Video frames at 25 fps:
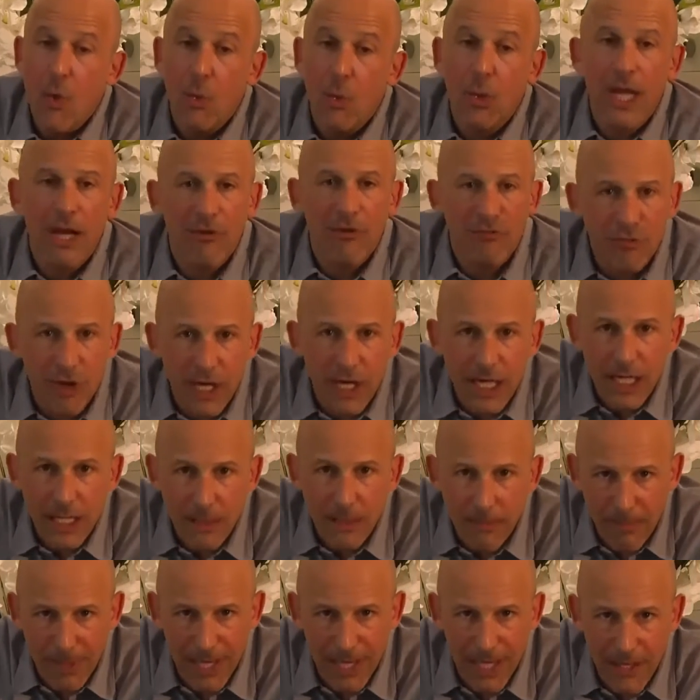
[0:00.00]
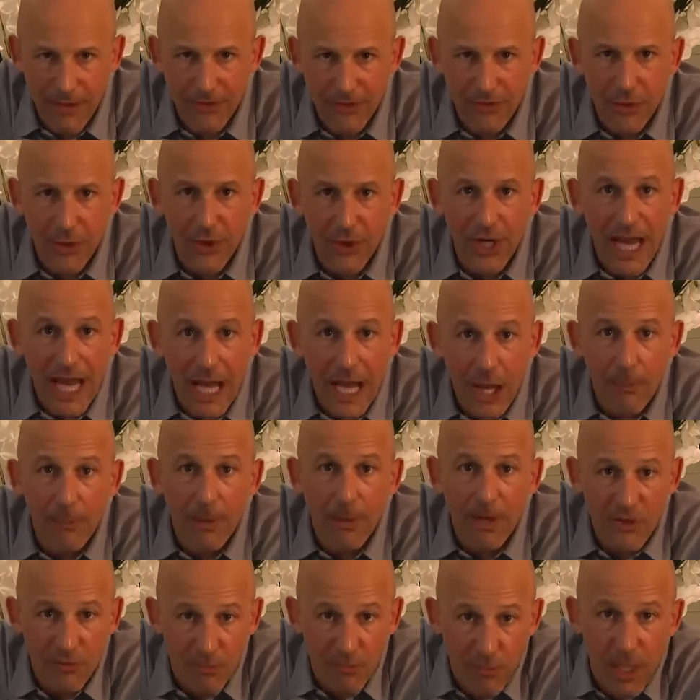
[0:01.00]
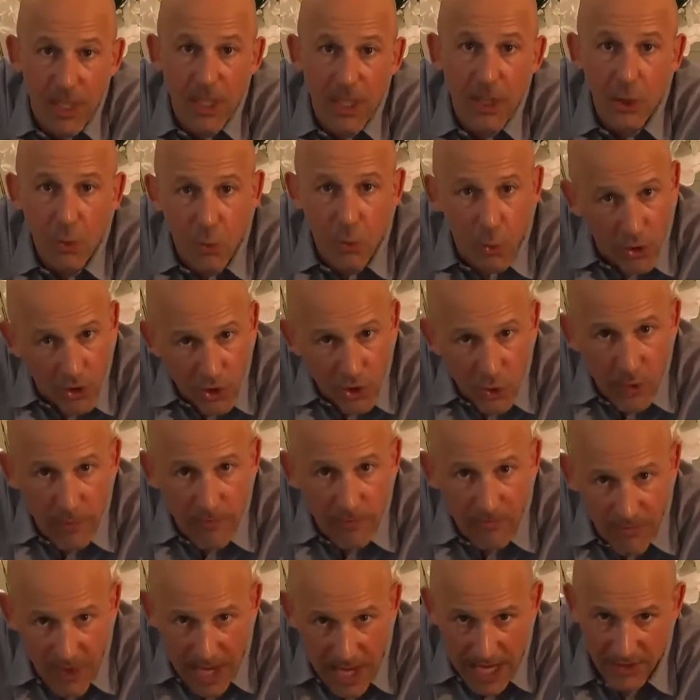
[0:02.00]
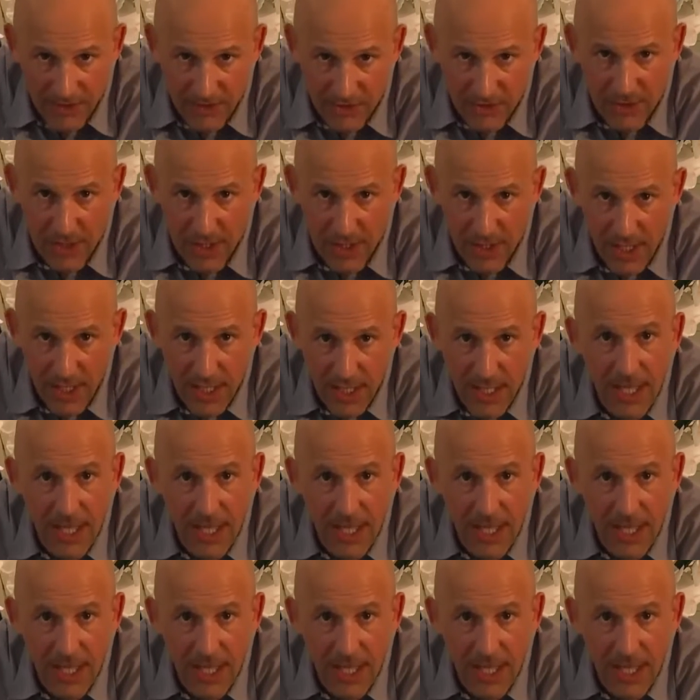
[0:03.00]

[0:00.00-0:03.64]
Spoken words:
Well, that really depends on how much money you want to invest.